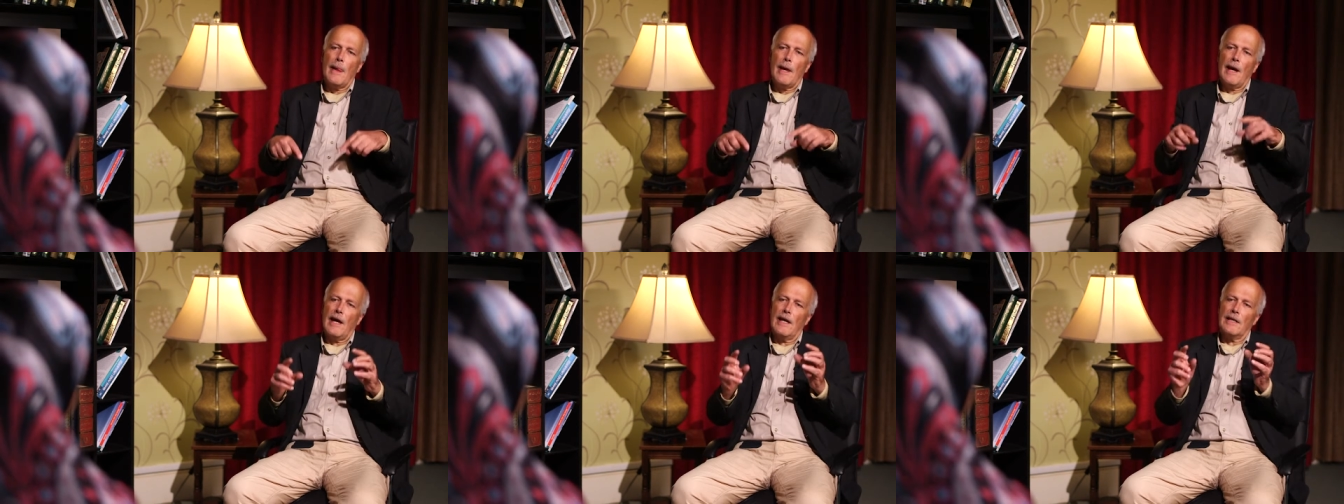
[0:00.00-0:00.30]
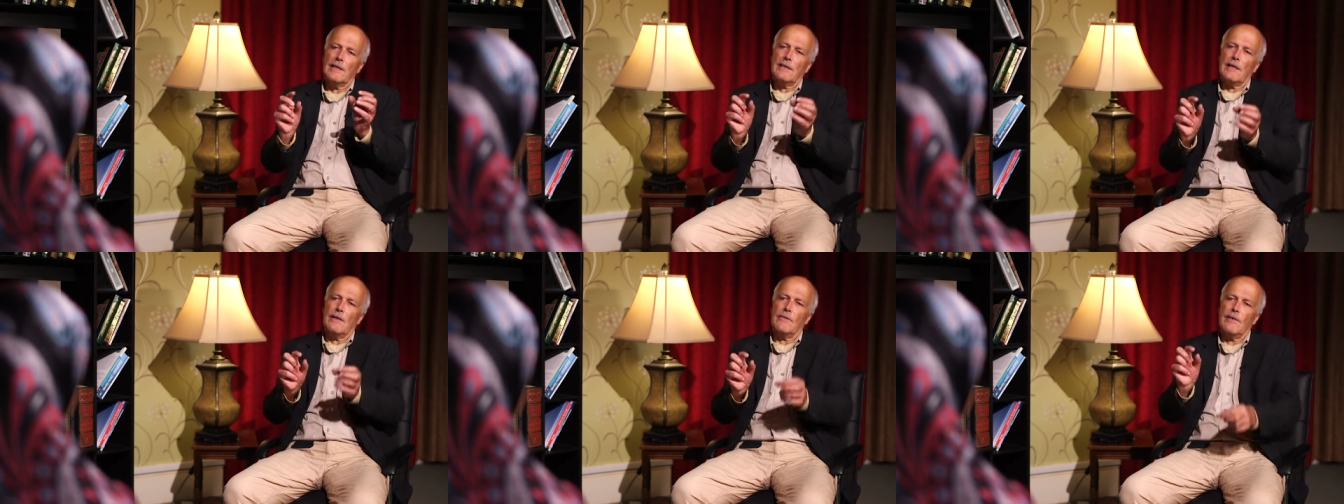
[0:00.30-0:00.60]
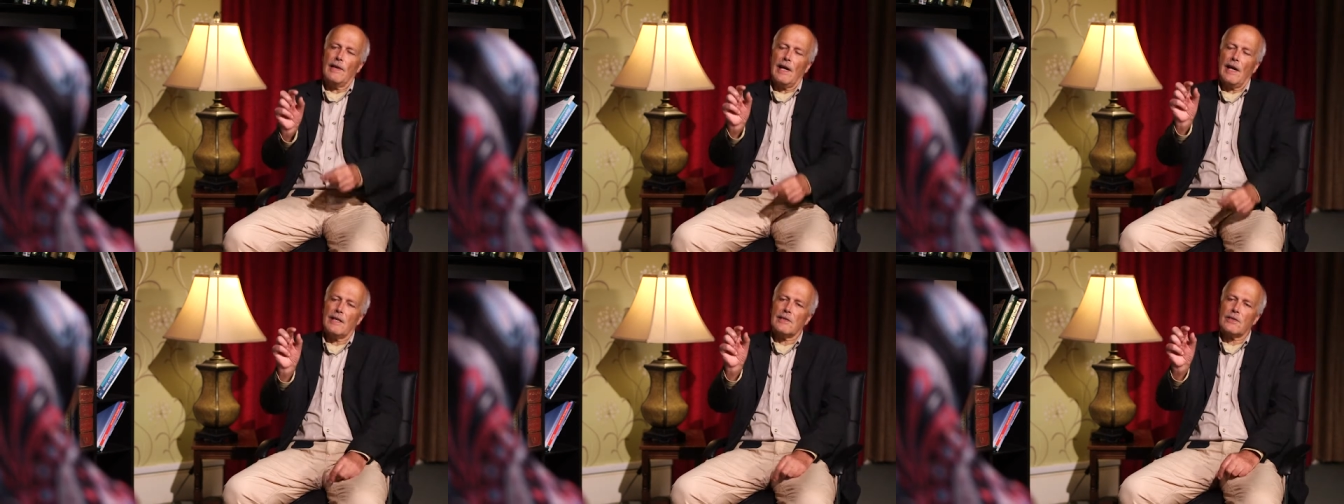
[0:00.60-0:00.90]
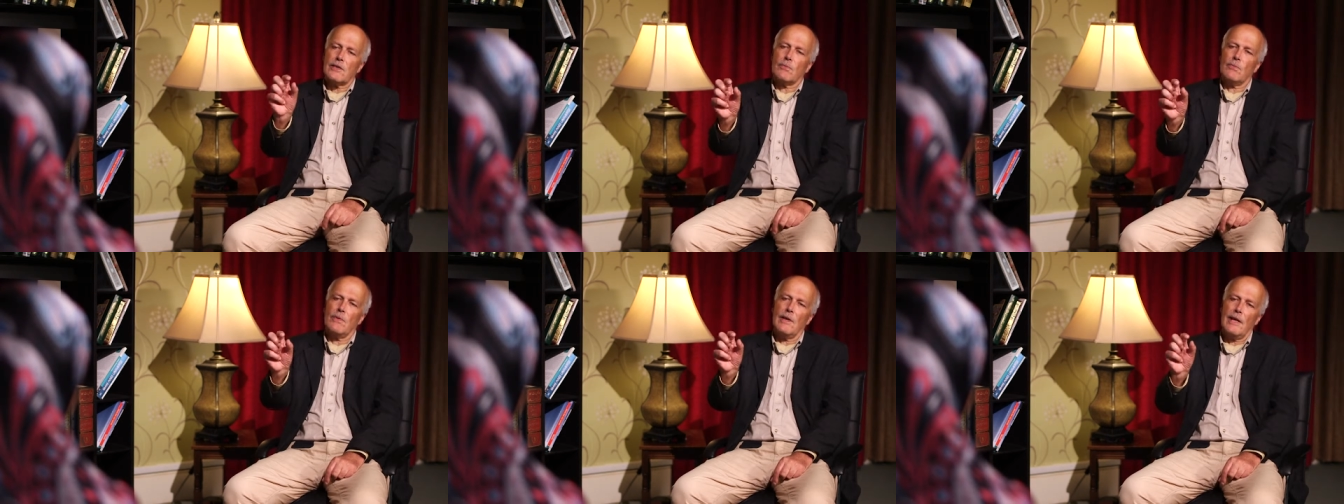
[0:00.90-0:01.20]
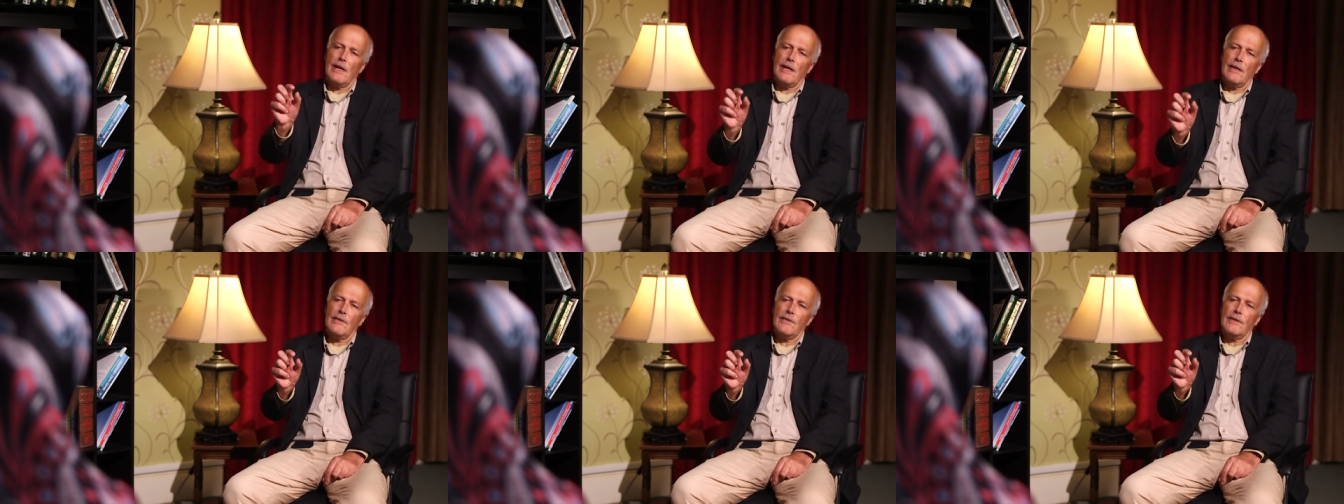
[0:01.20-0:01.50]
And that's
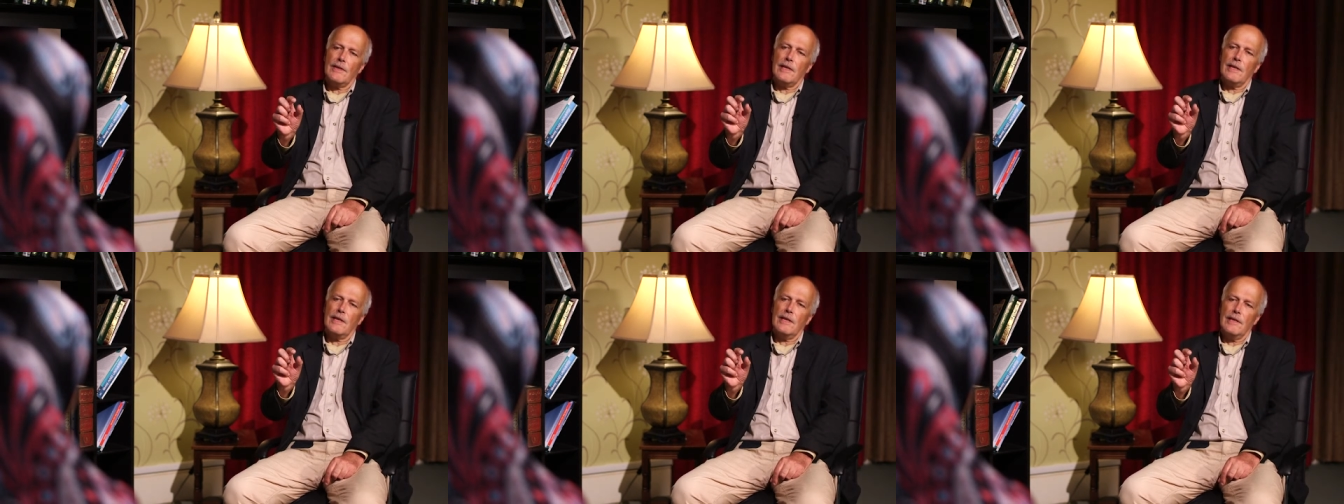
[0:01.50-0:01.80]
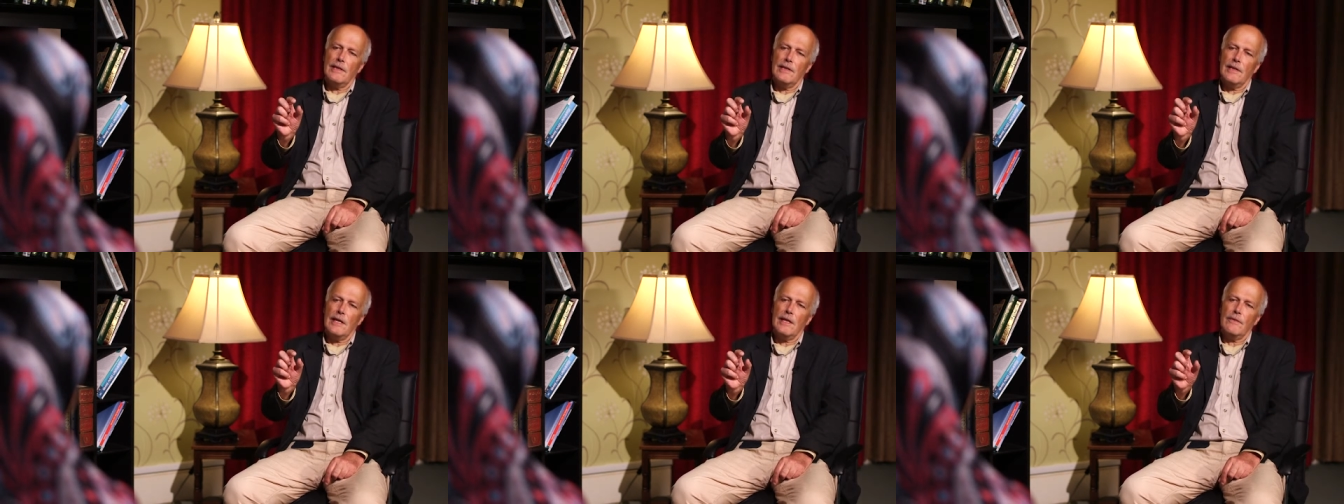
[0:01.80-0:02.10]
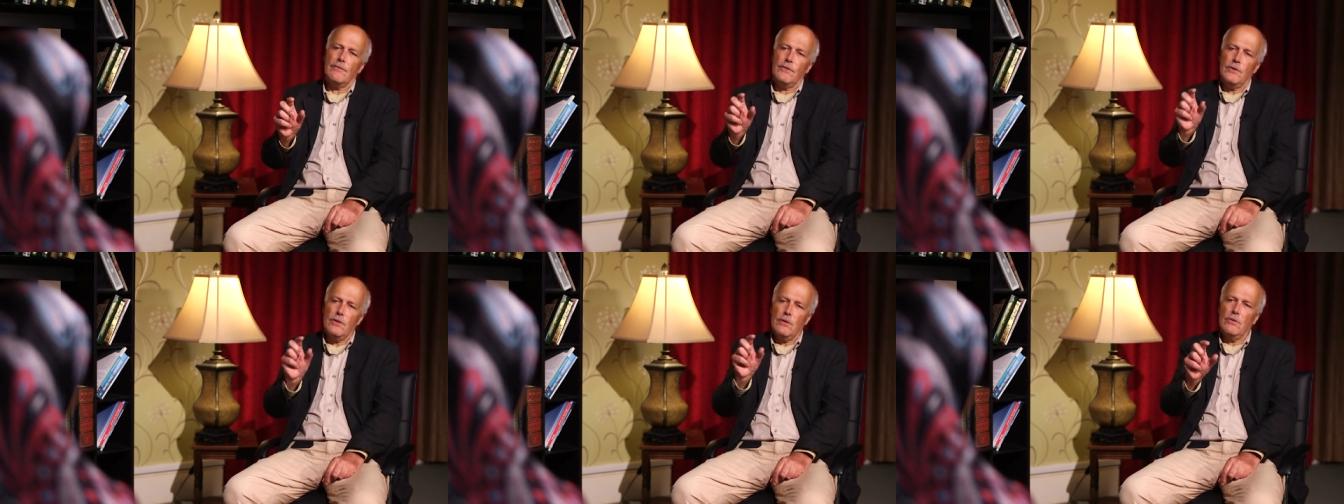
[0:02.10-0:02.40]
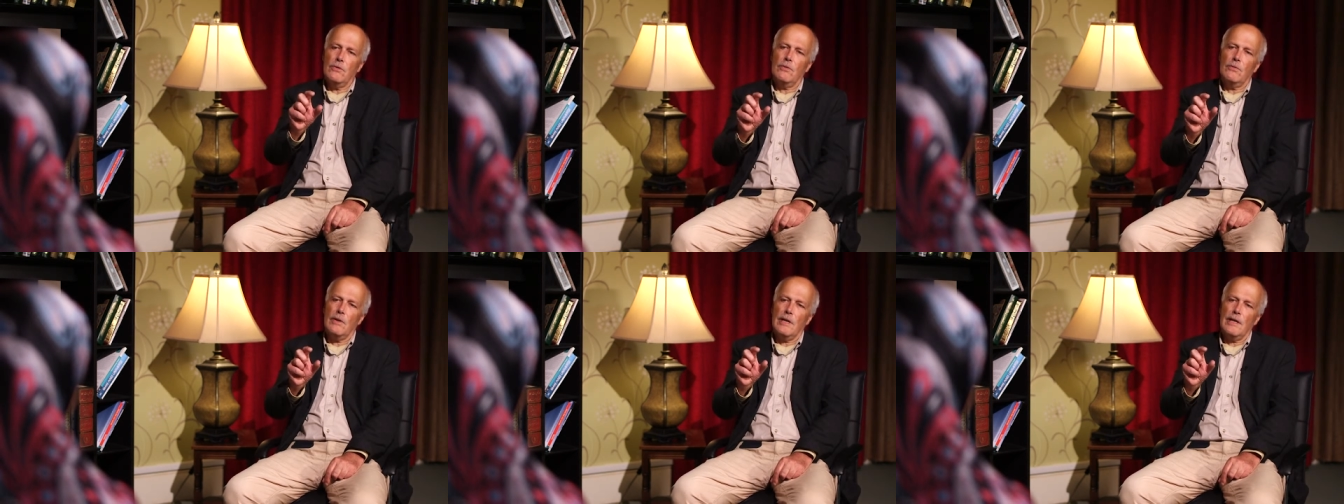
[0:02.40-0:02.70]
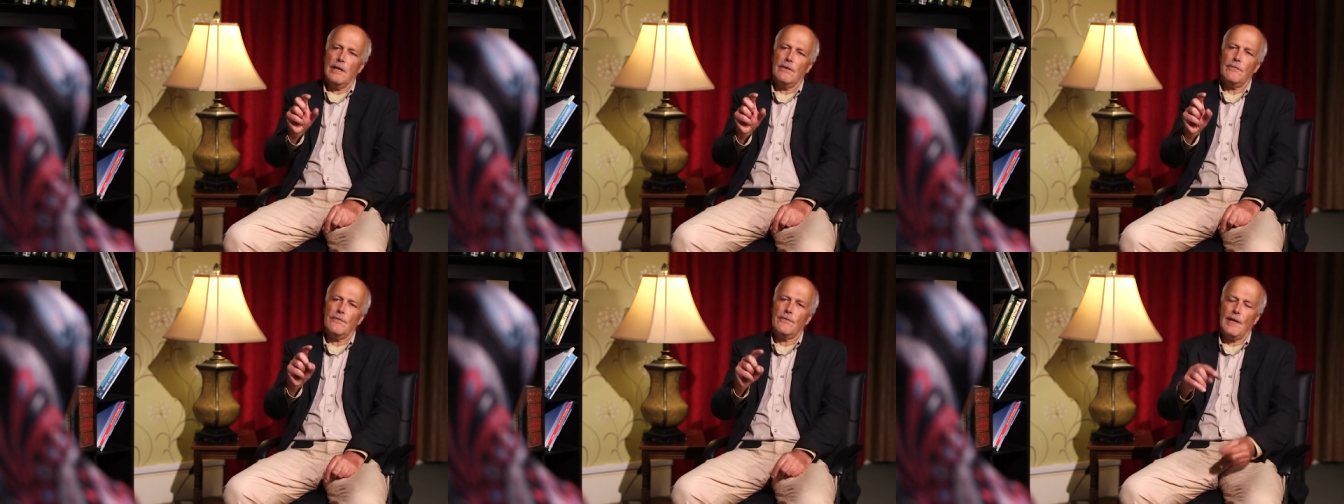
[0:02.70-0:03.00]
where
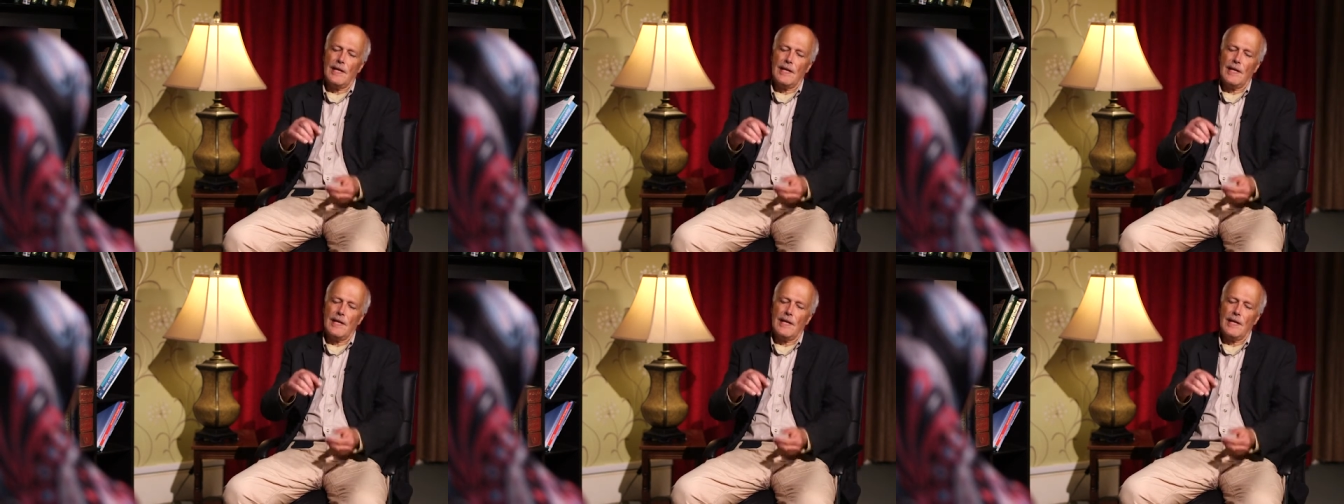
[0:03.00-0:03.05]
if